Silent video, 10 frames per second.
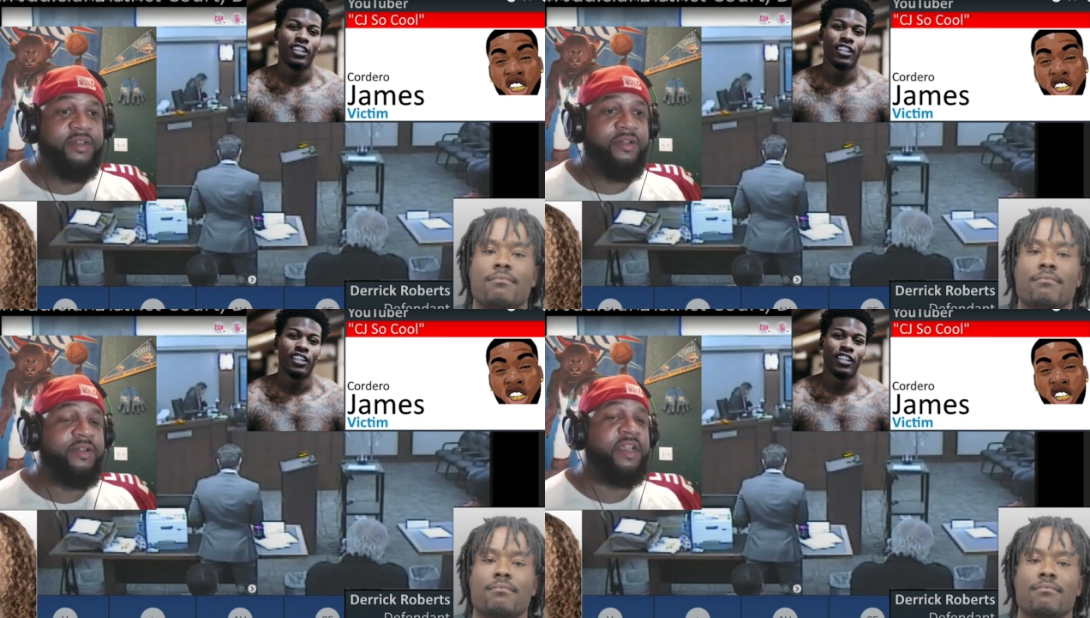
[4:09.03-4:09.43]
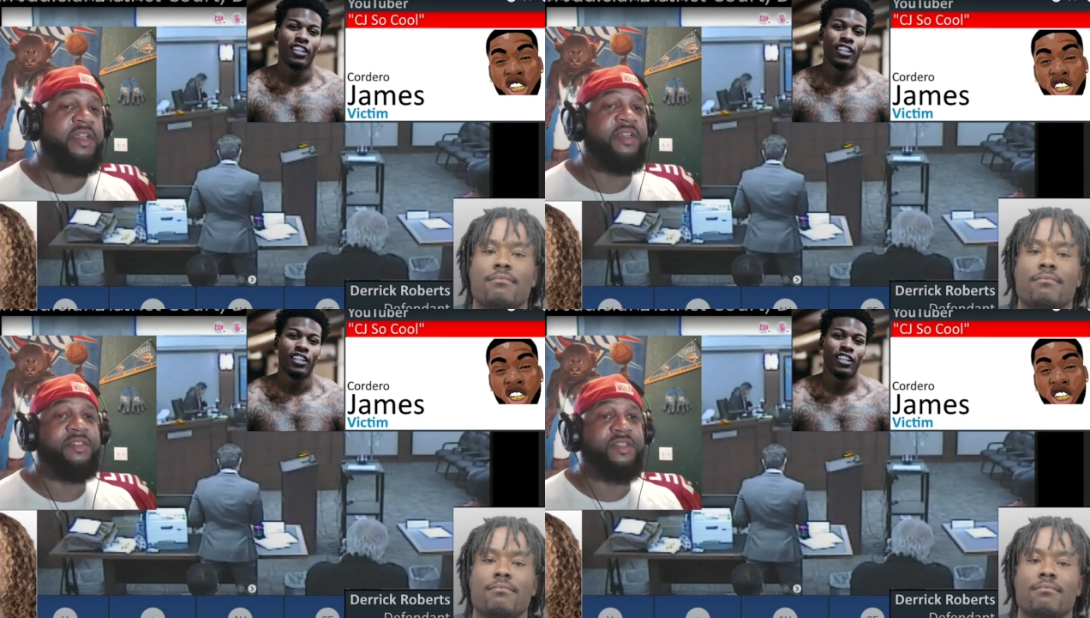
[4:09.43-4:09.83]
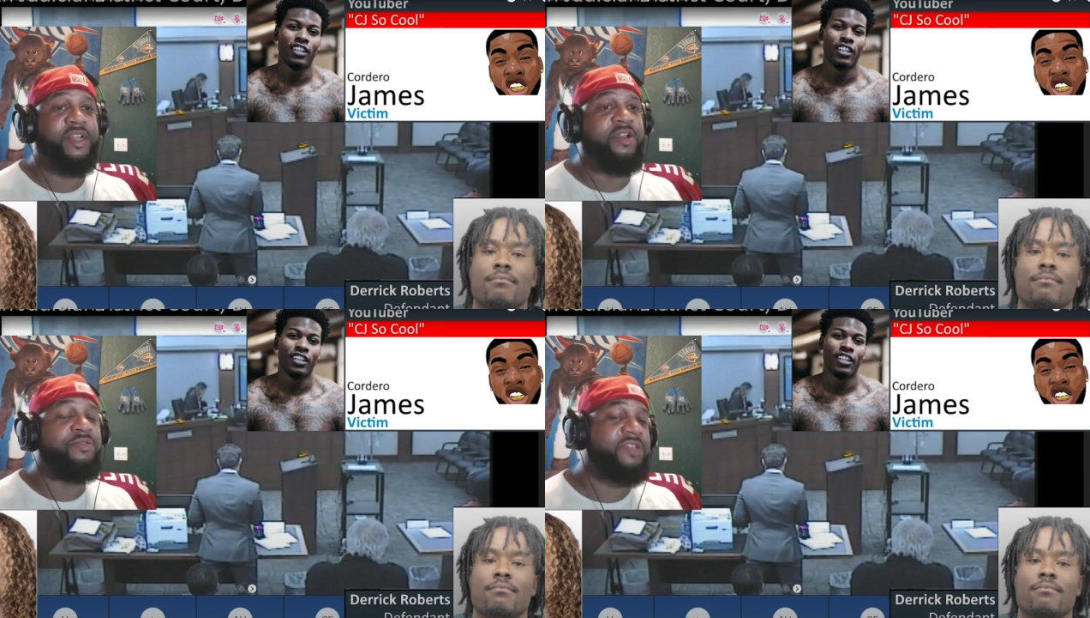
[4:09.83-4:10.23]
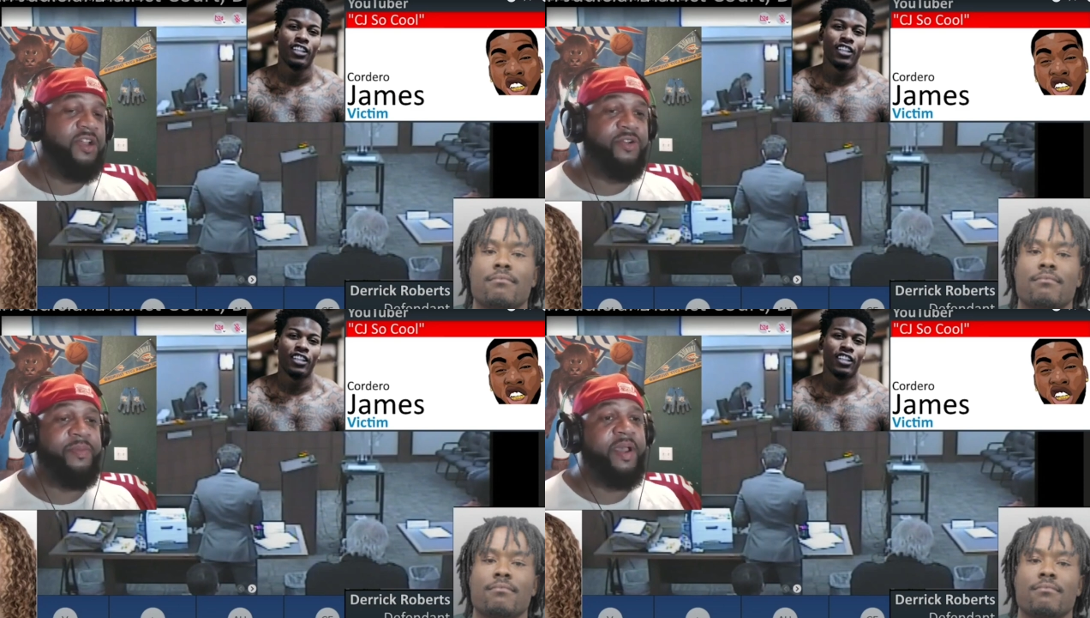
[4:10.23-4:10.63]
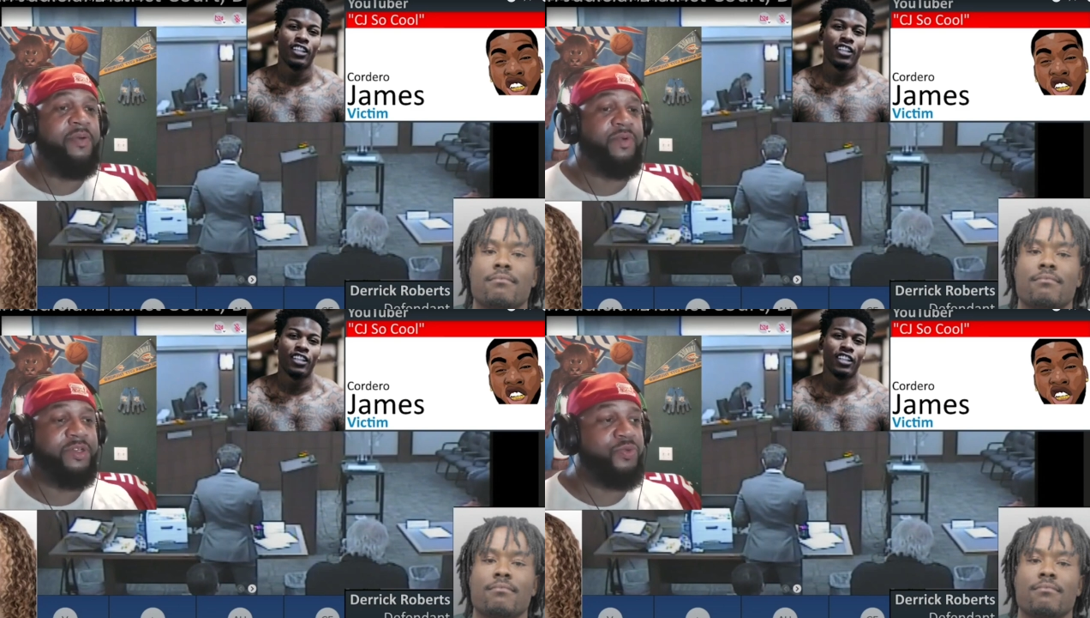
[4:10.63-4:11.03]
Speaker 1: Okay, so they're gonna talk
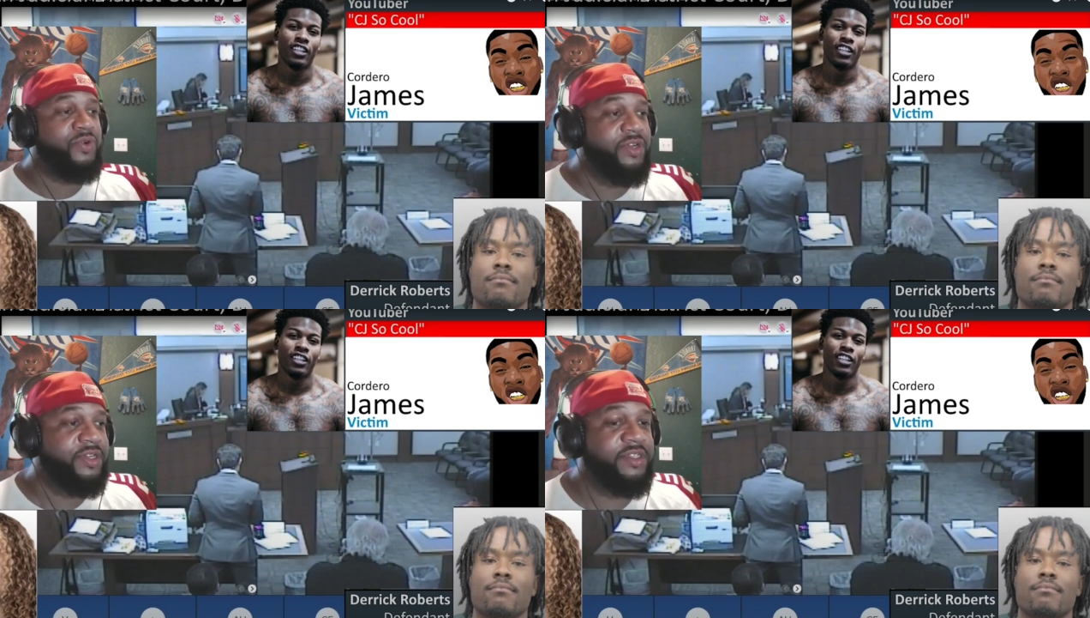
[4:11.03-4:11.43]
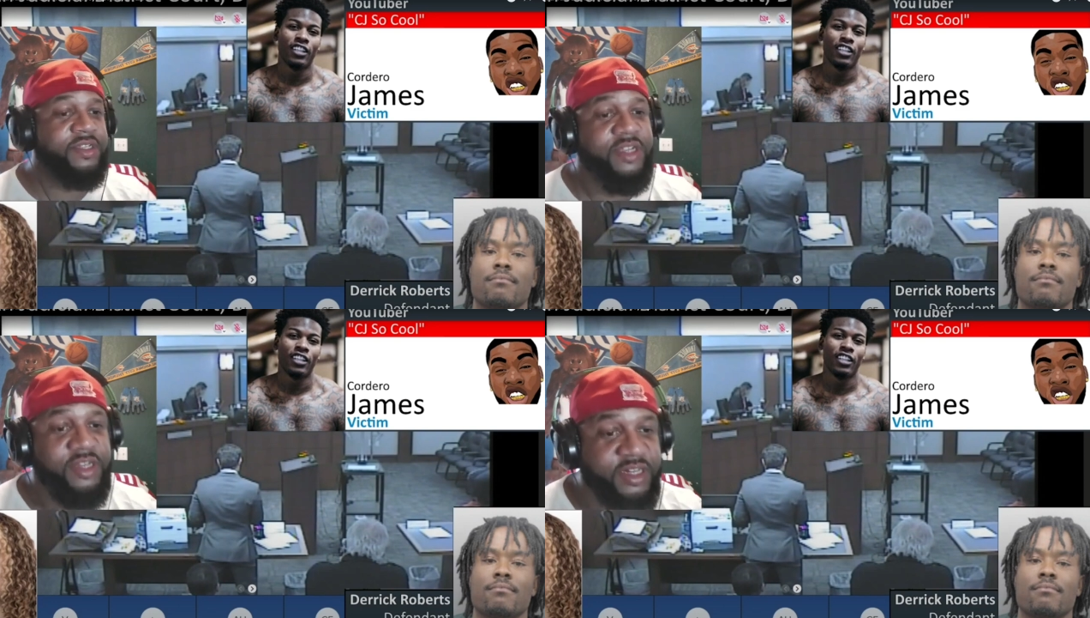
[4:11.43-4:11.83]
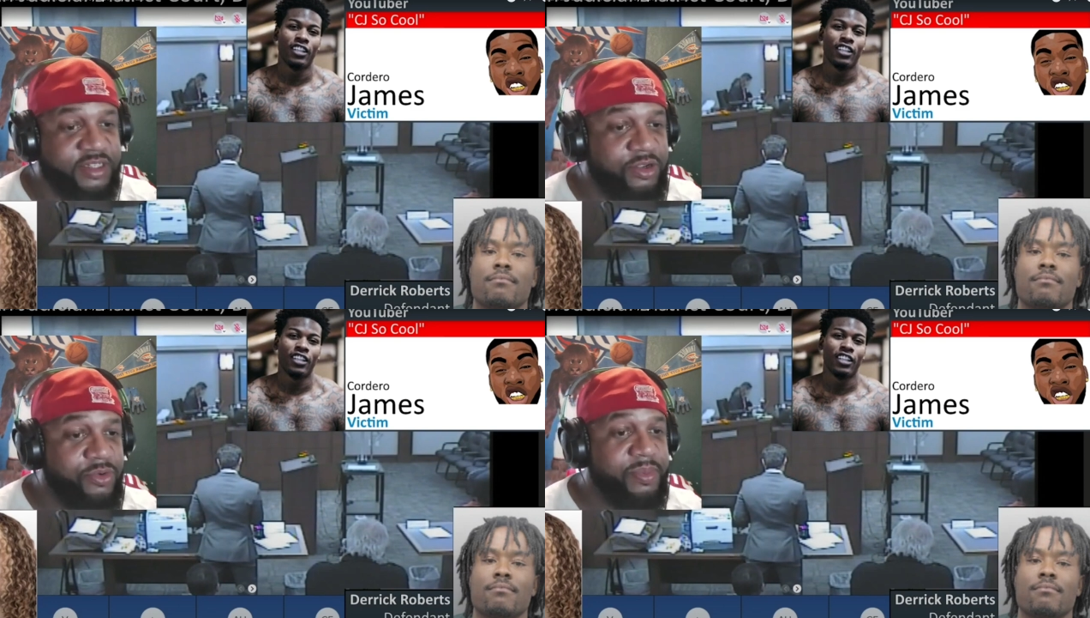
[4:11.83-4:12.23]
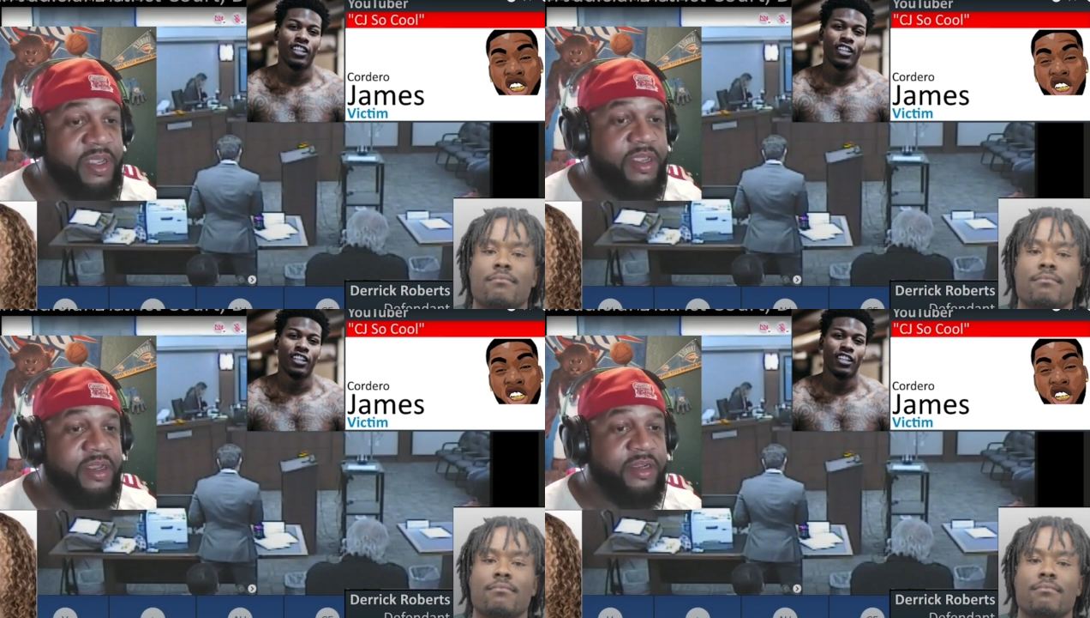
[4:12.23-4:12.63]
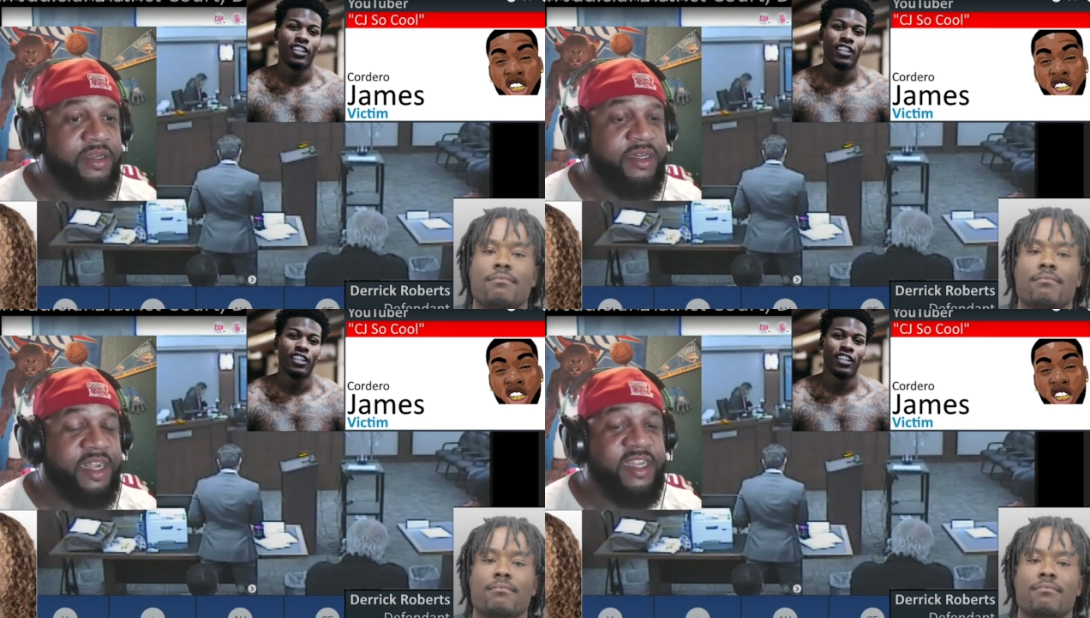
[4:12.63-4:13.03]
about which ones that's gonna be
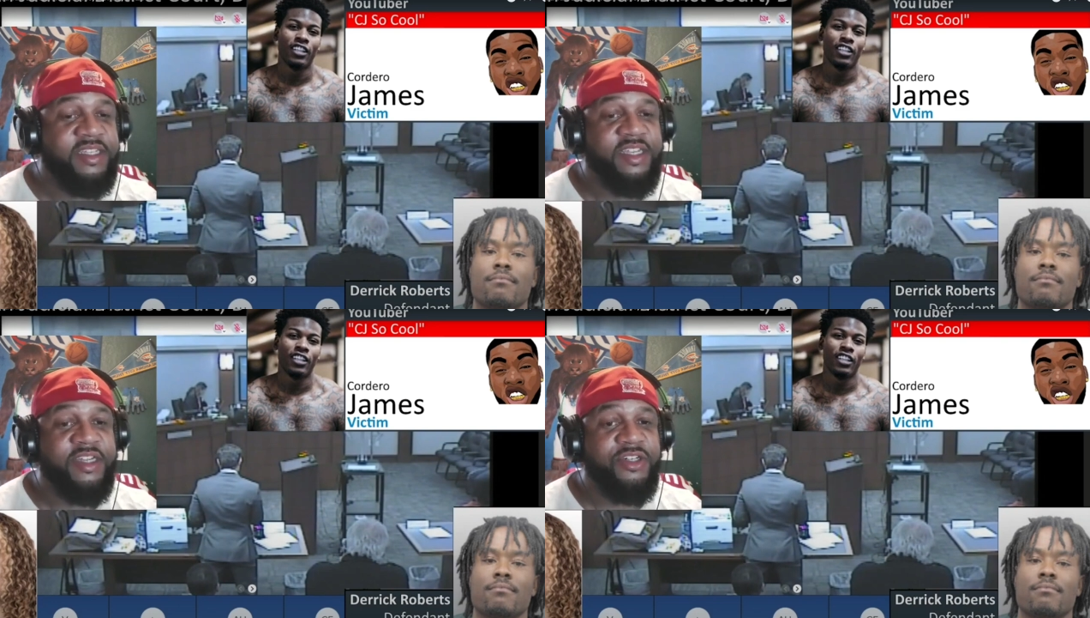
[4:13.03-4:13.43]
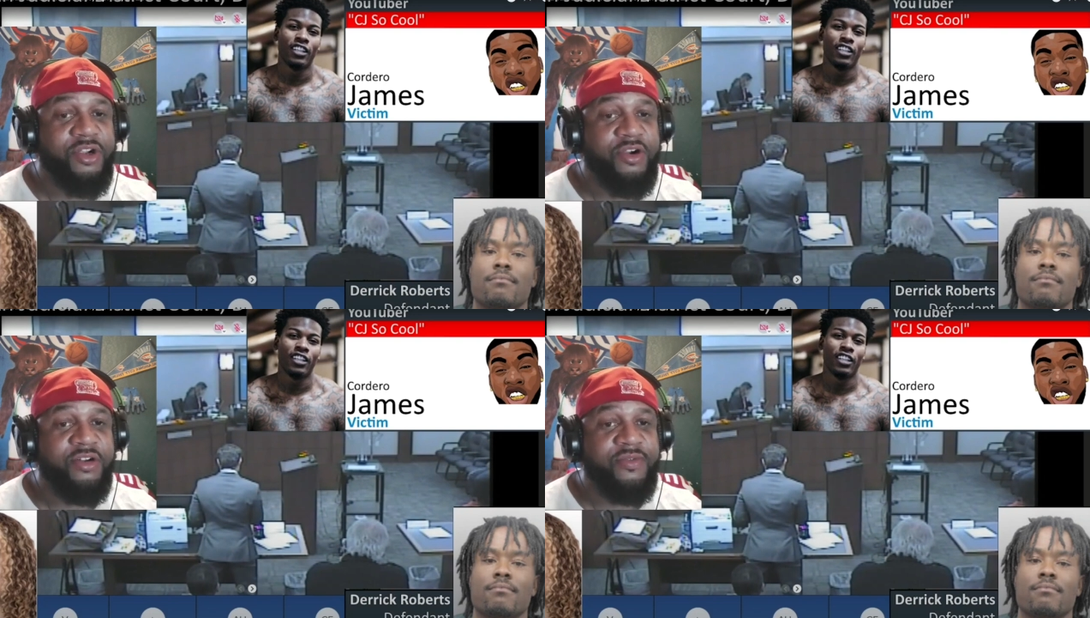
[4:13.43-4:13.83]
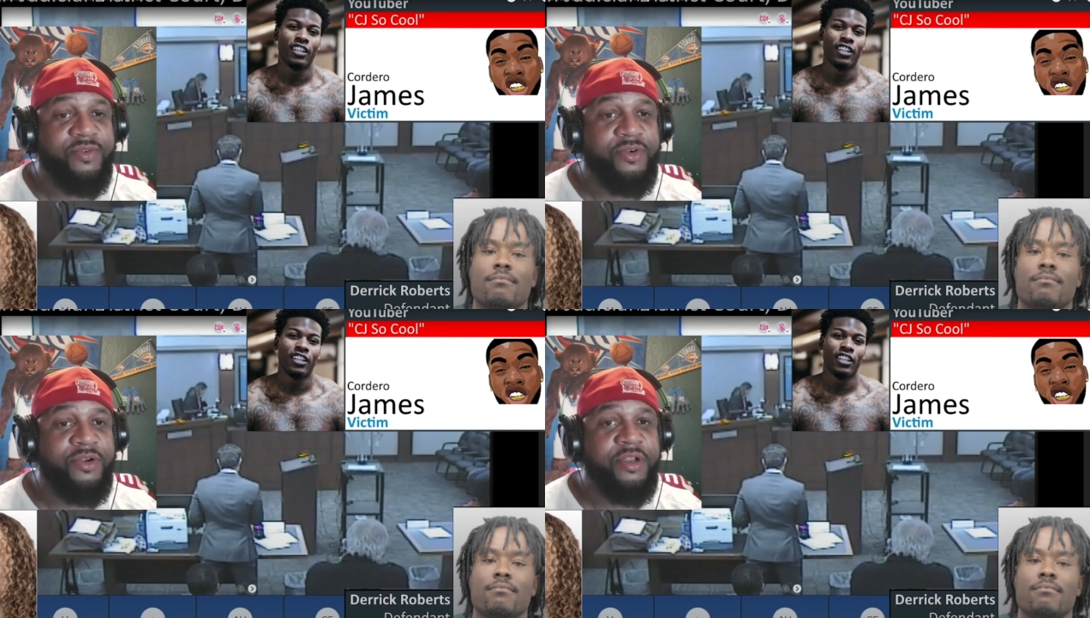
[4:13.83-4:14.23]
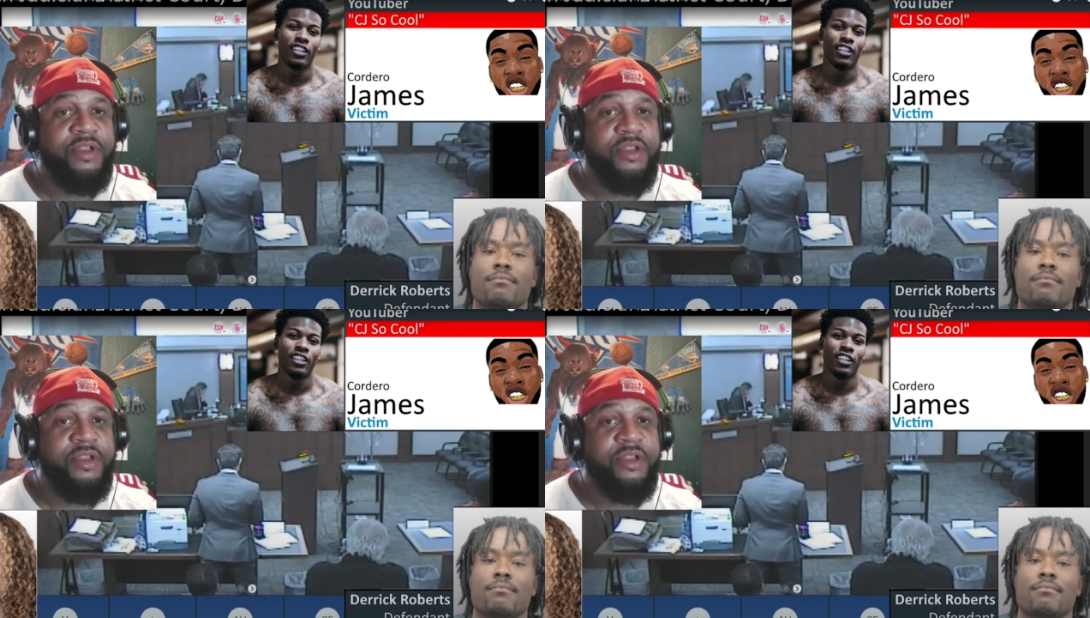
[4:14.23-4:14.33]
uh, that he's getting charged for,